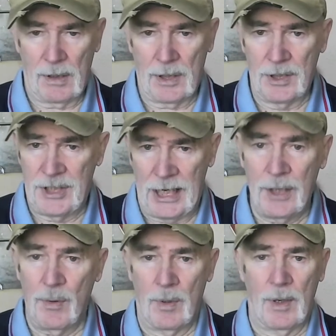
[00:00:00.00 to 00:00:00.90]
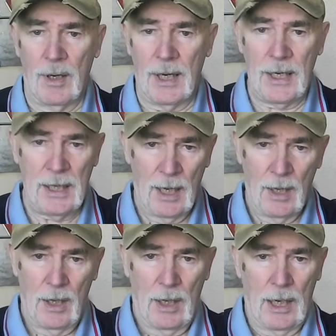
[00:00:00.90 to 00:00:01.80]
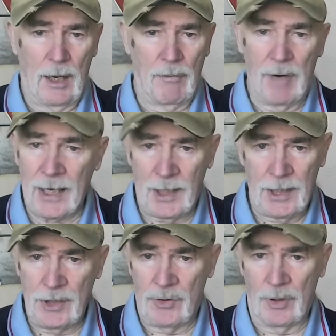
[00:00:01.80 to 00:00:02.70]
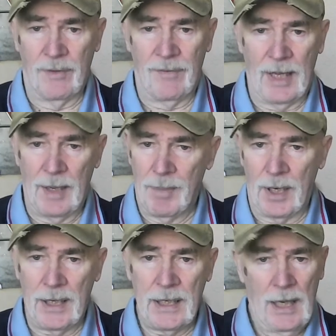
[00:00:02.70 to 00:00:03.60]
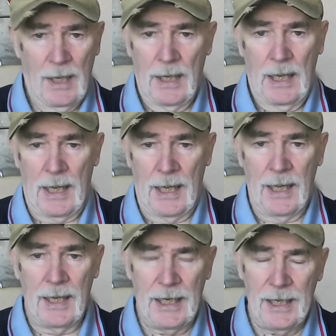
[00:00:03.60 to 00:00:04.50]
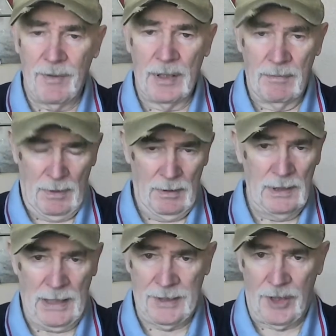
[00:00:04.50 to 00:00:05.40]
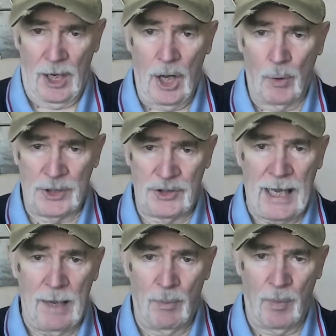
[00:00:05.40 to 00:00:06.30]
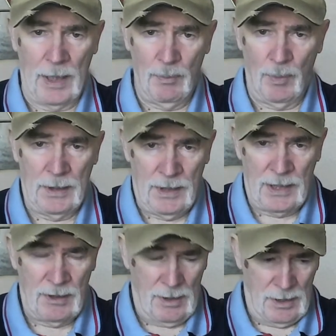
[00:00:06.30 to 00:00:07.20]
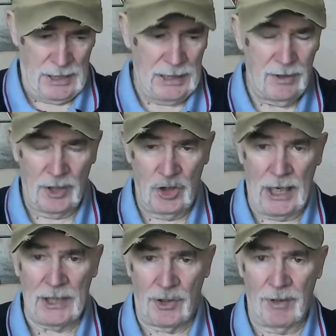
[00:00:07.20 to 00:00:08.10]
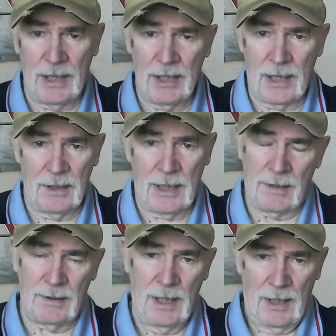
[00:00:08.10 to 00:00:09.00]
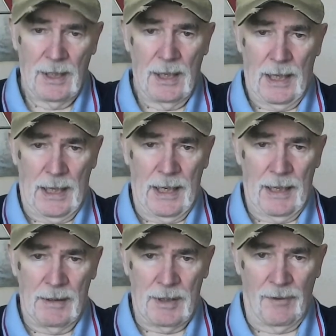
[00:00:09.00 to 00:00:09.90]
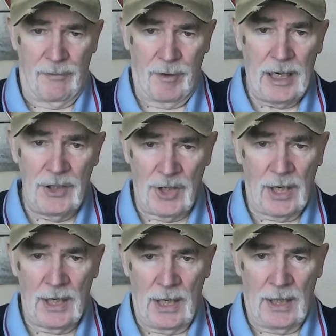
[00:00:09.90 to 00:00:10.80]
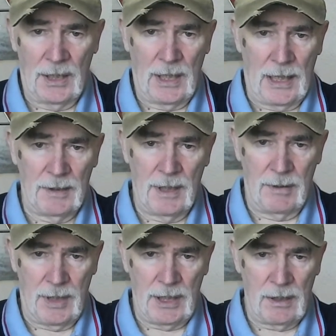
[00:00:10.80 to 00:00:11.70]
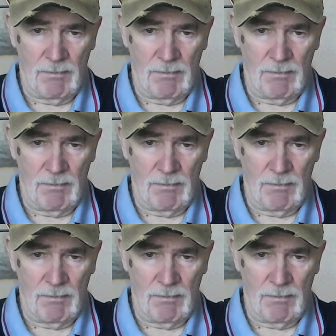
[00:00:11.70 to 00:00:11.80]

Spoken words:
continually ragging each other verbally, even at the lowest ebb when the teeth are chattering and the freezing and they